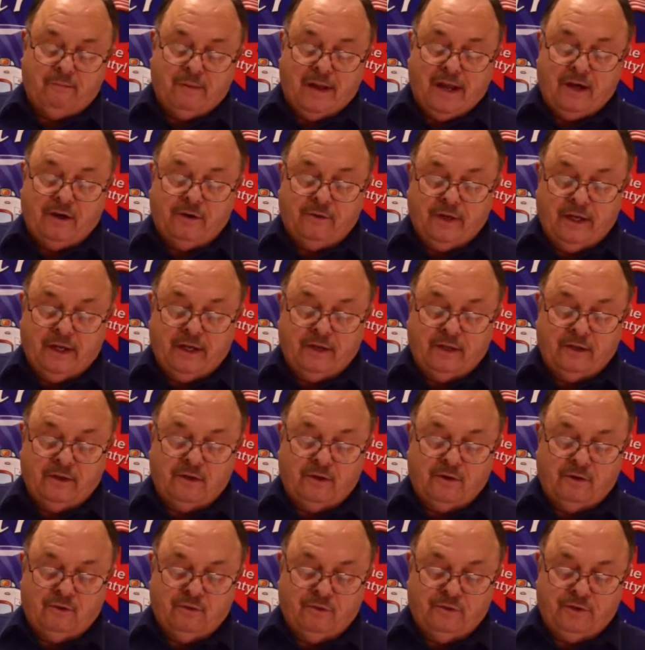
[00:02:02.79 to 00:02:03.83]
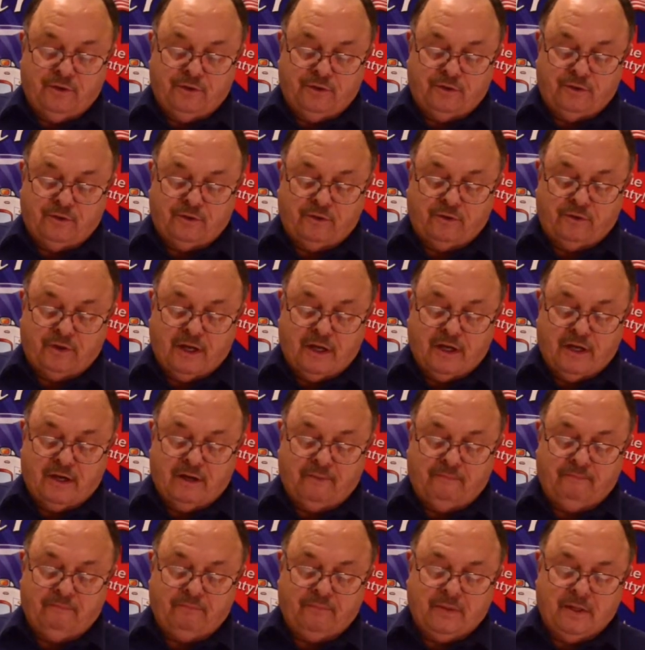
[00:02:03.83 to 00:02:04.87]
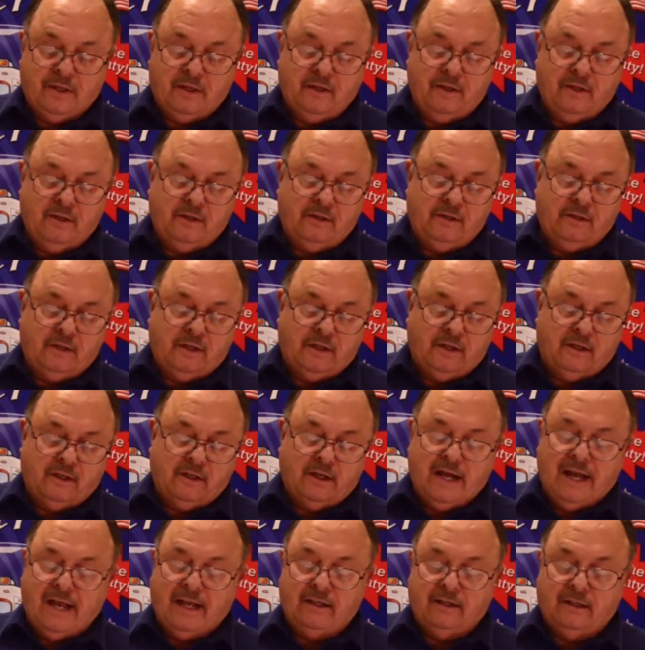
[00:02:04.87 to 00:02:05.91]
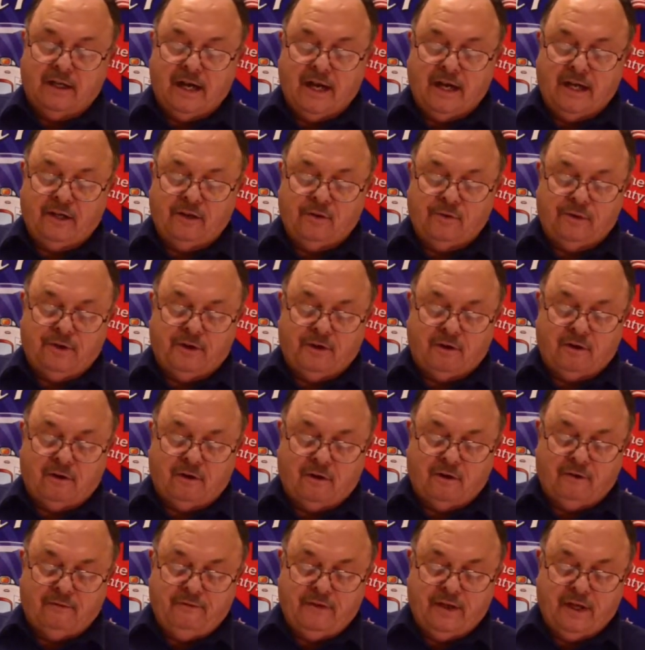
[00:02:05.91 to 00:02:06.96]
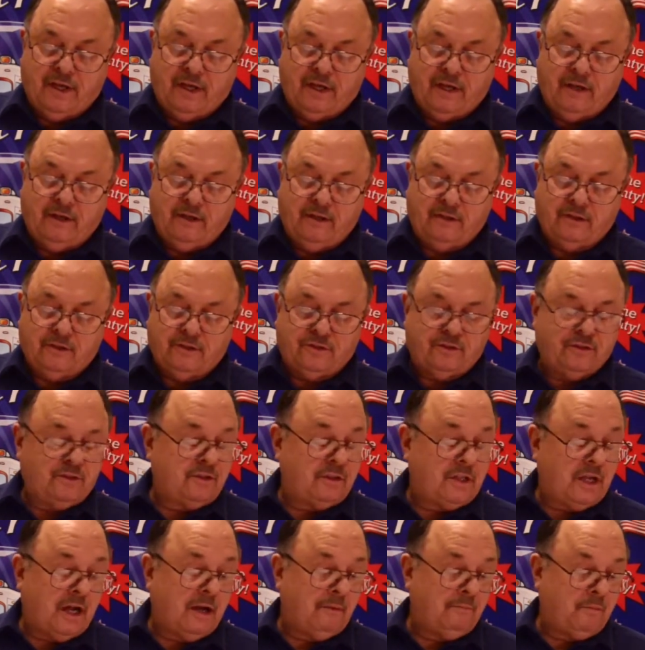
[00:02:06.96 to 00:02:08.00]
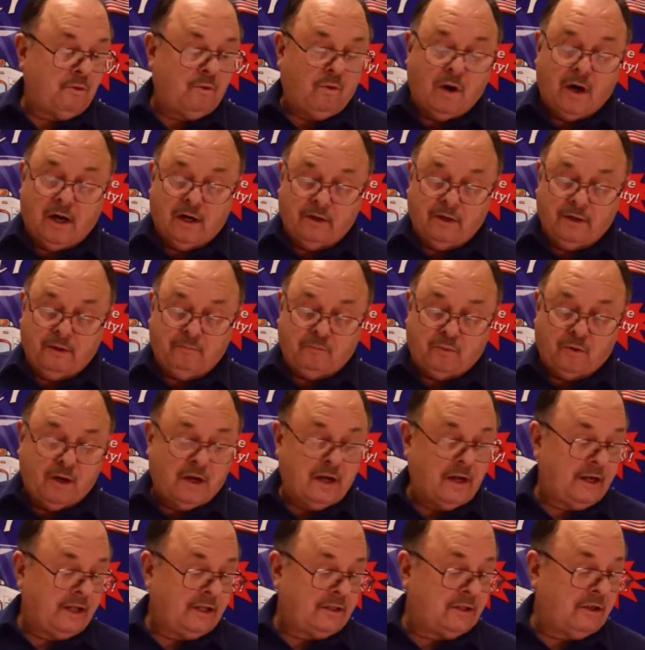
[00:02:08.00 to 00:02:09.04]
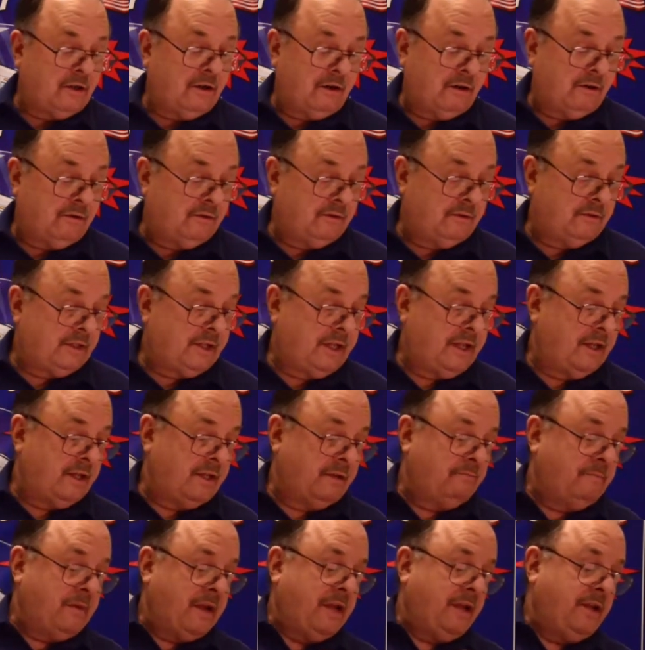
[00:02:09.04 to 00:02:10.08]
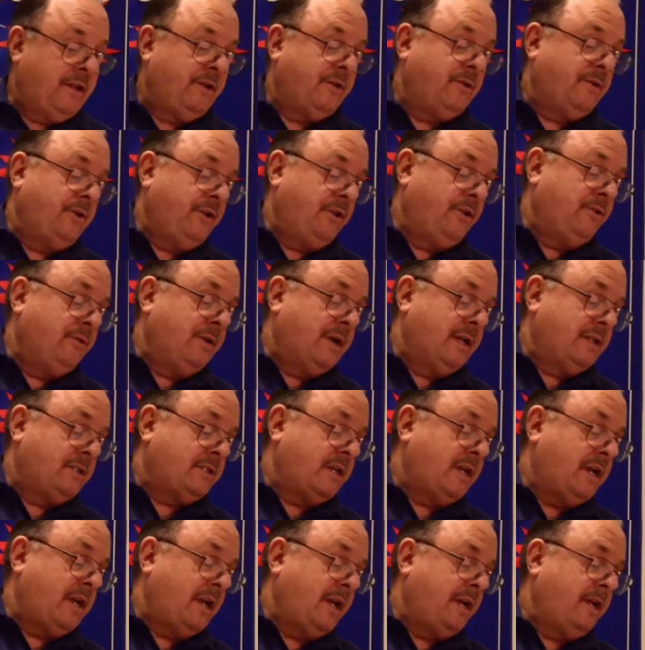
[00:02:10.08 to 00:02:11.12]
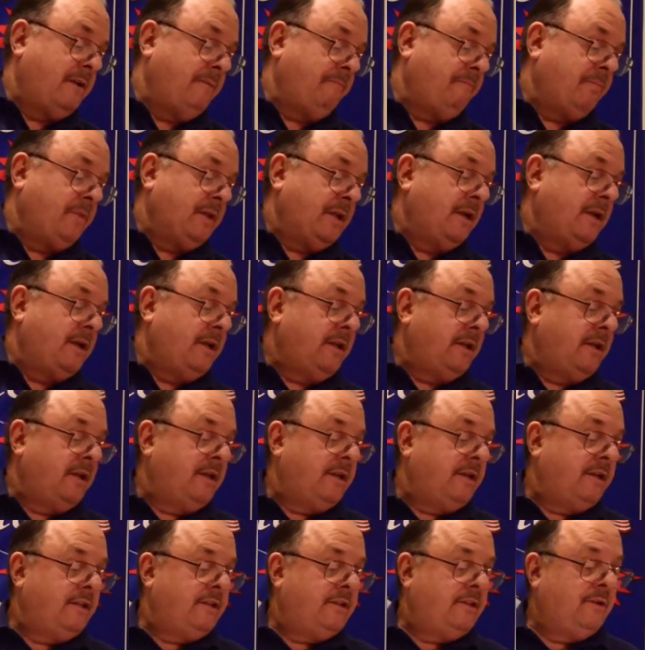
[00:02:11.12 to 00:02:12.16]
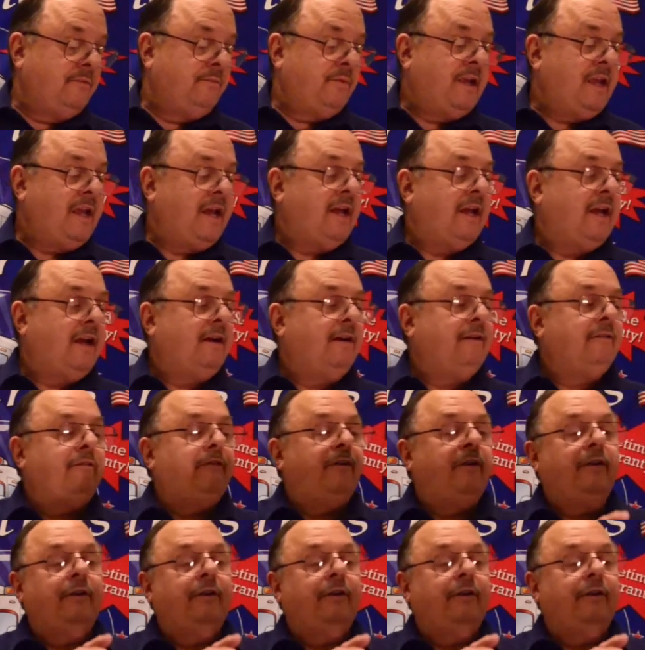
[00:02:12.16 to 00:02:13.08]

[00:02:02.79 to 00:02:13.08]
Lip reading: male end on your landline on your RV, this is top quality products, all again made here in the USA. Then we have